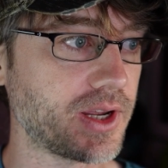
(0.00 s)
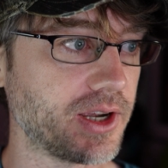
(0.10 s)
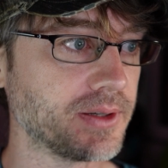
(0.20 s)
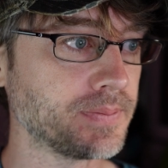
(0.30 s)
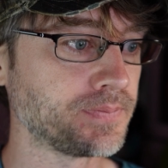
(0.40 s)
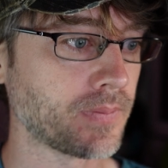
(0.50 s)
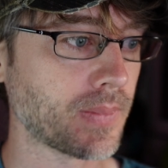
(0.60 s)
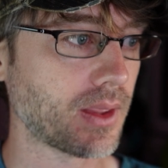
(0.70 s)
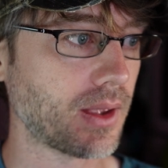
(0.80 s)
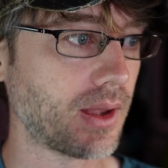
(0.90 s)
here.
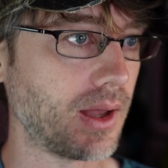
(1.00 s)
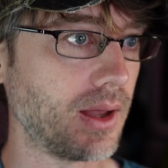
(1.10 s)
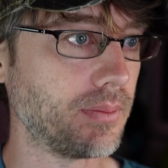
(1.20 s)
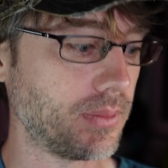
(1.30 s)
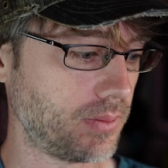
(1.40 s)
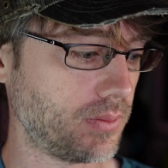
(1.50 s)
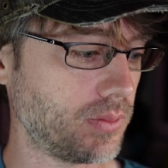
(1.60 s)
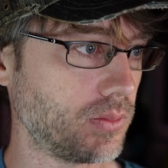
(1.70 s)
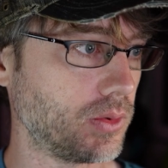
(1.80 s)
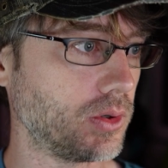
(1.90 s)

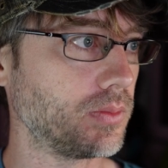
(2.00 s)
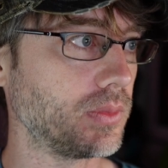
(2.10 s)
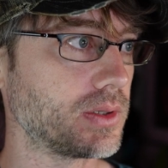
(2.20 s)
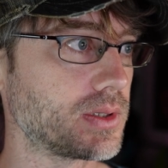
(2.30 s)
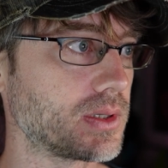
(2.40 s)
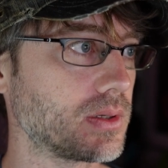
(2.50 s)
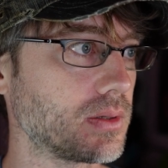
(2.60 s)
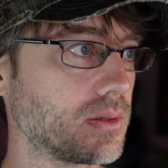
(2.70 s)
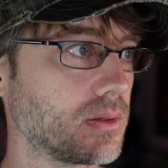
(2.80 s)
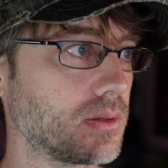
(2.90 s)
Let's
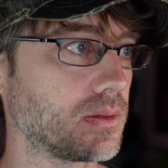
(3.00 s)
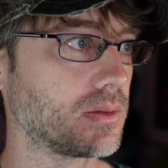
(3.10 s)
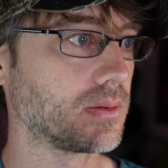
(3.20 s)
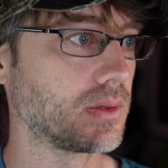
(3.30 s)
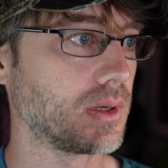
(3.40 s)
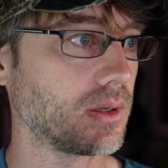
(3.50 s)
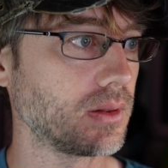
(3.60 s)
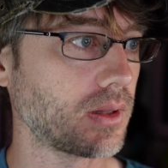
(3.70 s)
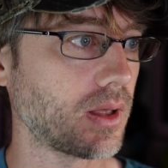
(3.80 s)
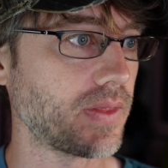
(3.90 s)

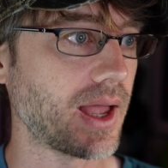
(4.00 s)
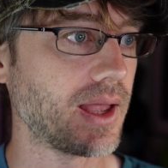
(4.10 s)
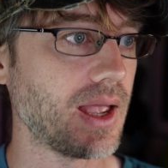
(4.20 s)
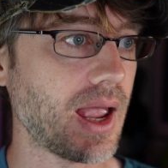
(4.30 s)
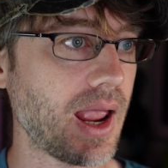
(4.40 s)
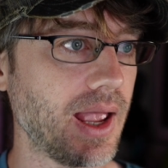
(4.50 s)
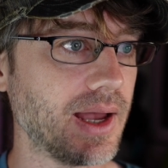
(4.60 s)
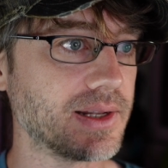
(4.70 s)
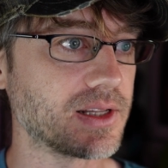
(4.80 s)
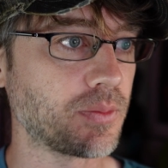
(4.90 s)
click on that.
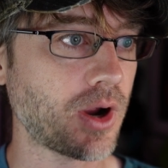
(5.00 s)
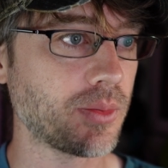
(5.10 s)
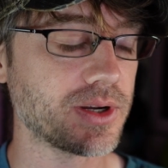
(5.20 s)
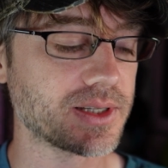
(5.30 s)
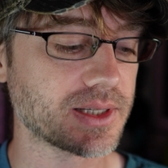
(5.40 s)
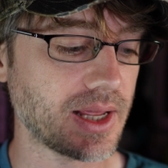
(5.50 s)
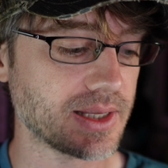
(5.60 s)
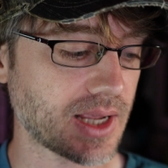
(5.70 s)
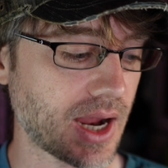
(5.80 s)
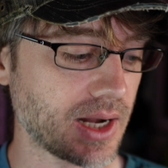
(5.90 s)
And the primer is
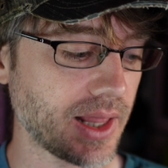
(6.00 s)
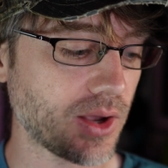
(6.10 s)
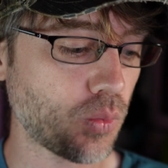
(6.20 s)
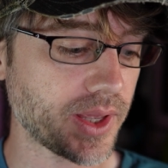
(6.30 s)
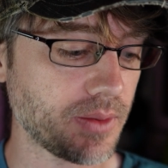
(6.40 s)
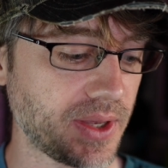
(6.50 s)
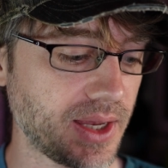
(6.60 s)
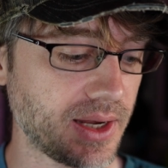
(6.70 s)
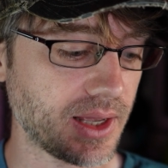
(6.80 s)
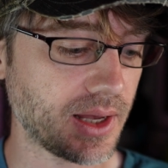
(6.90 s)
kind of like
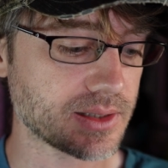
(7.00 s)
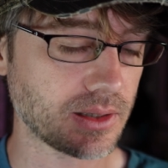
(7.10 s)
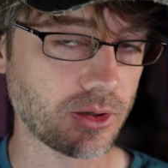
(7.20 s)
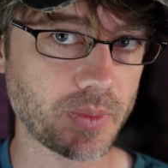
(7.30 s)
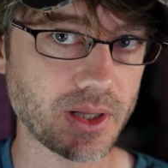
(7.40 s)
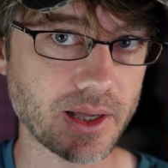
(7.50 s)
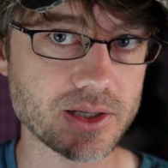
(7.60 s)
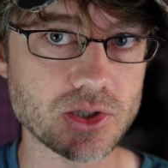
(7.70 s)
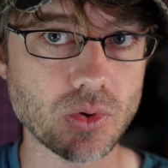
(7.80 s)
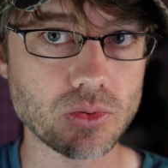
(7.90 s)
Wikipedia. It's a little bit
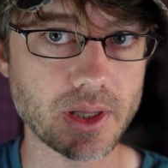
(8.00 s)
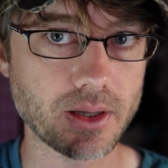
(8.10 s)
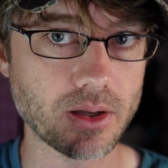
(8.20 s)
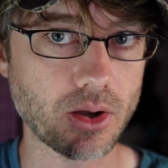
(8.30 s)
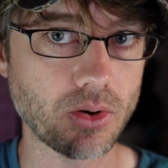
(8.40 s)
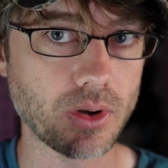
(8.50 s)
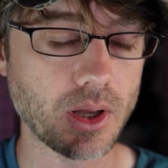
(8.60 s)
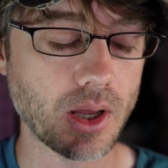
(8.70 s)
like Duolingo